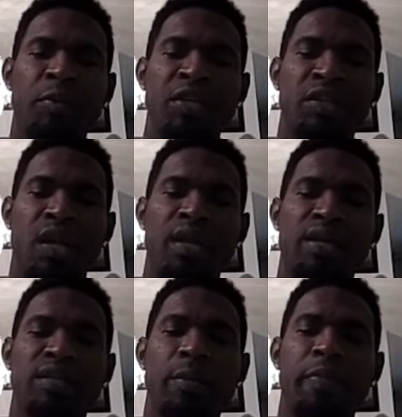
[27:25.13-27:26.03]

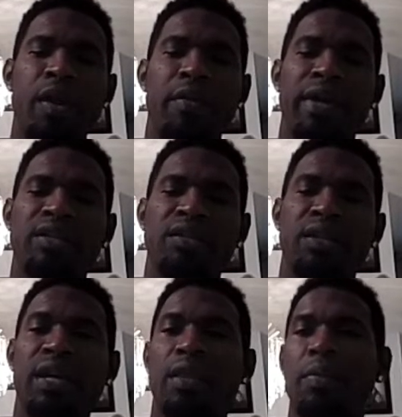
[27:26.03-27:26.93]
Special guest
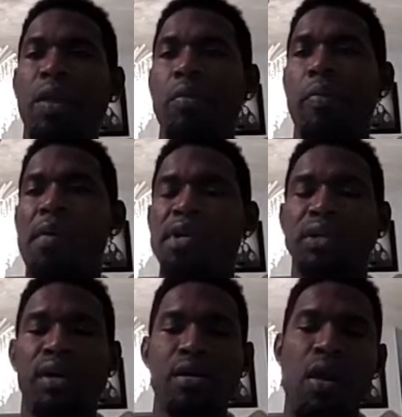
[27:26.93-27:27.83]
appearance tonight, people